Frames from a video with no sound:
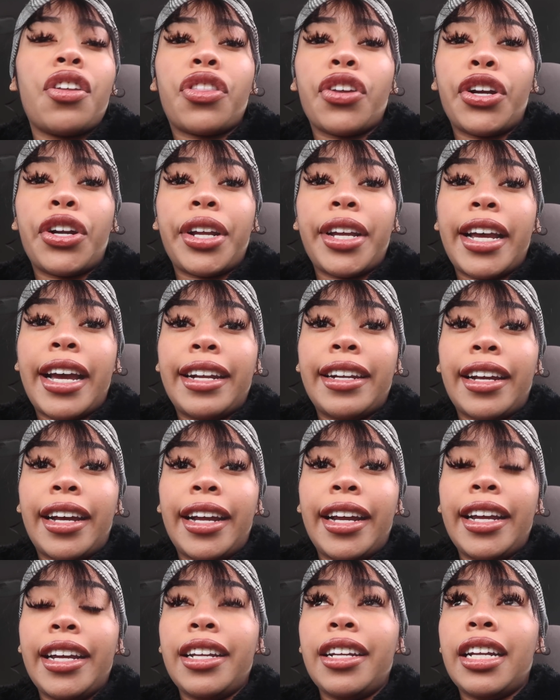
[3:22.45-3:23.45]
30 at
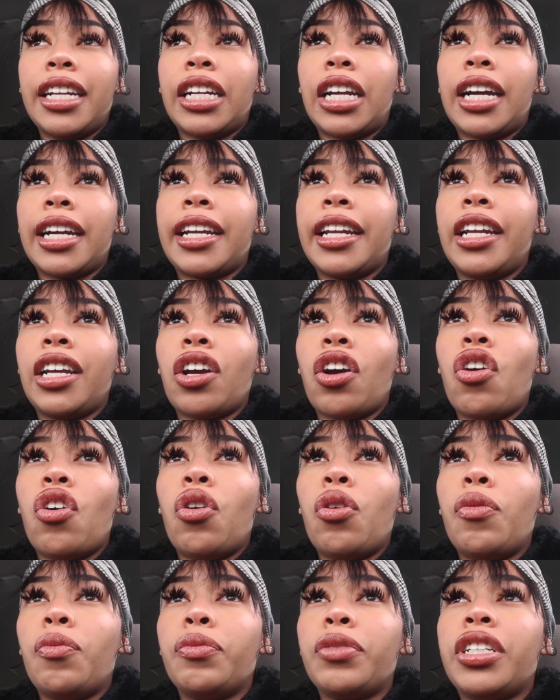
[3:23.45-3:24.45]
night and not getting
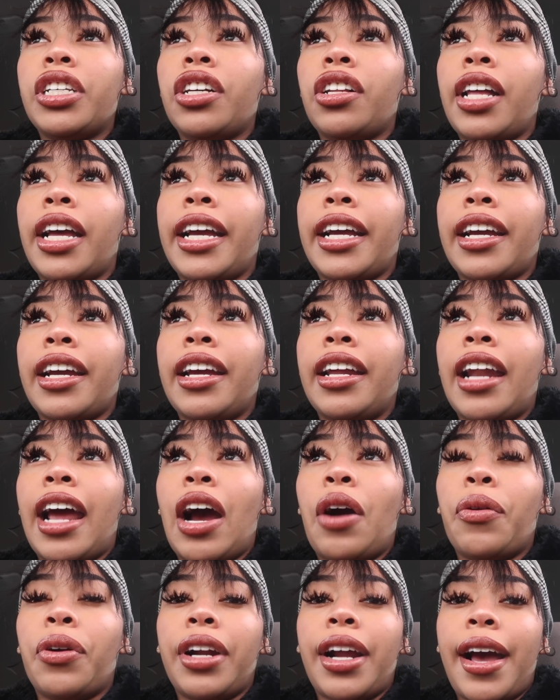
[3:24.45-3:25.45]
home till like an
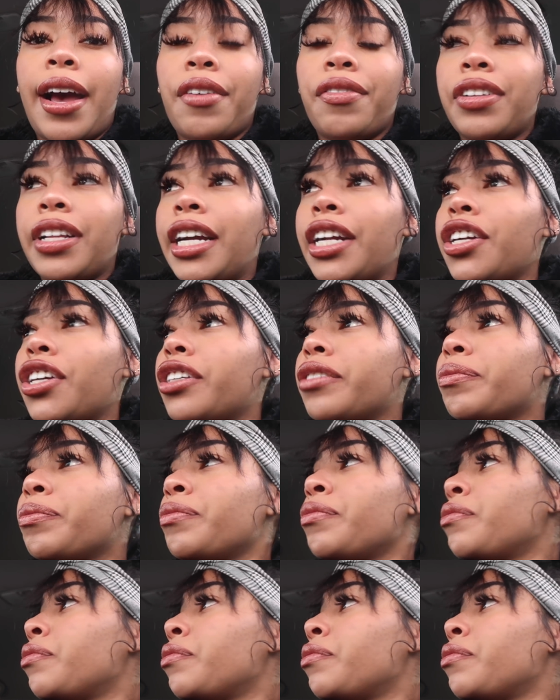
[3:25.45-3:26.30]
hour and a half later